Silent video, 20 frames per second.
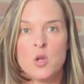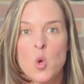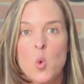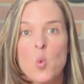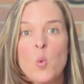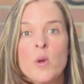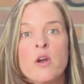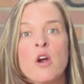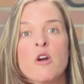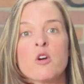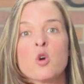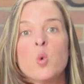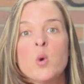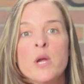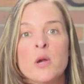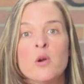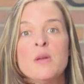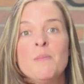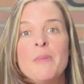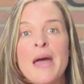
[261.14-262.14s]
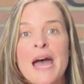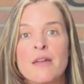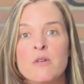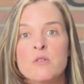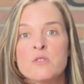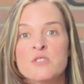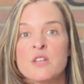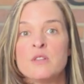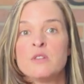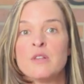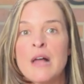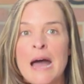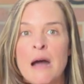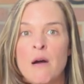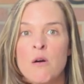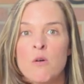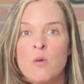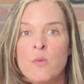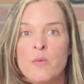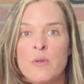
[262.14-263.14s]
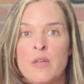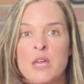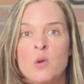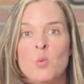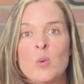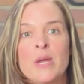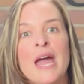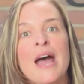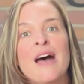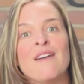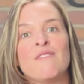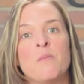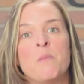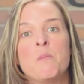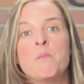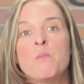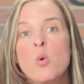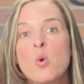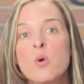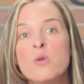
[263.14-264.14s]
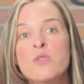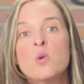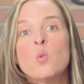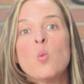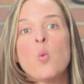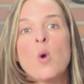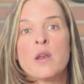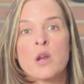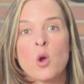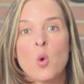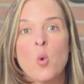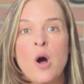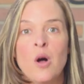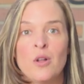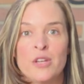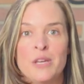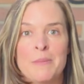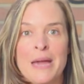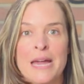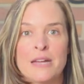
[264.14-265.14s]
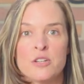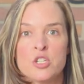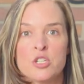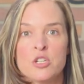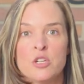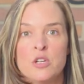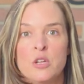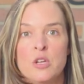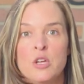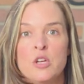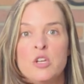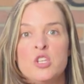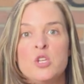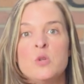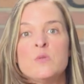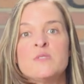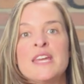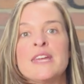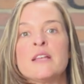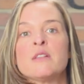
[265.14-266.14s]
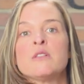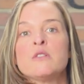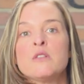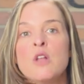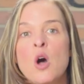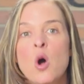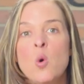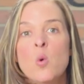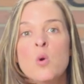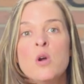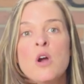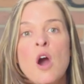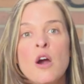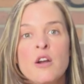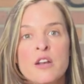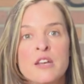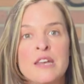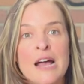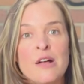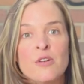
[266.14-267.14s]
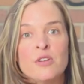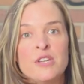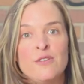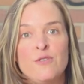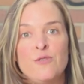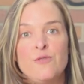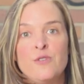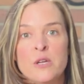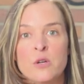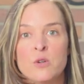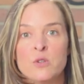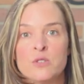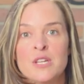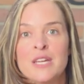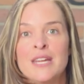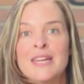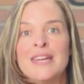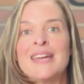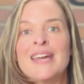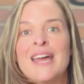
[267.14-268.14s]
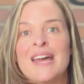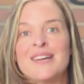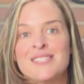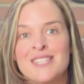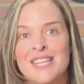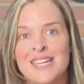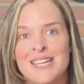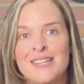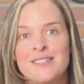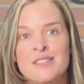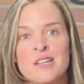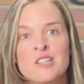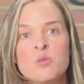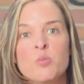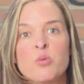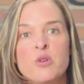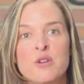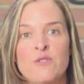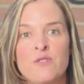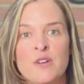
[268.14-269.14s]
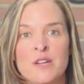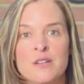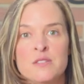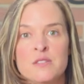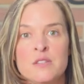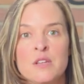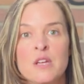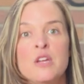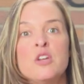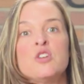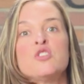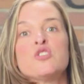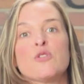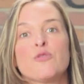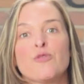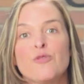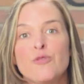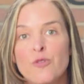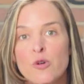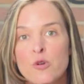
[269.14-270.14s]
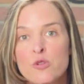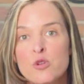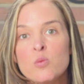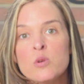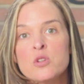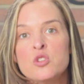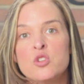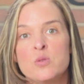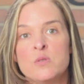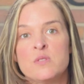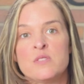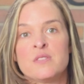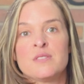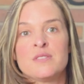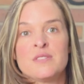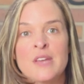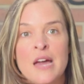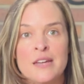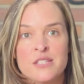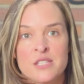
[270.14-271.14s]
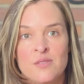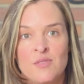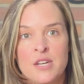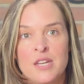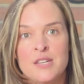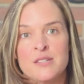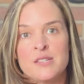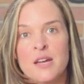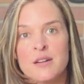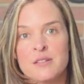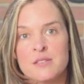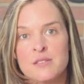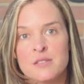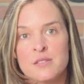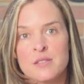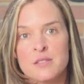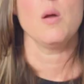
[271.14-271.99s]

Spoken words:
When our query patterns allow, and we have more than one equality match, use a low cardinality field as the index prefix to further reduce the size of an index.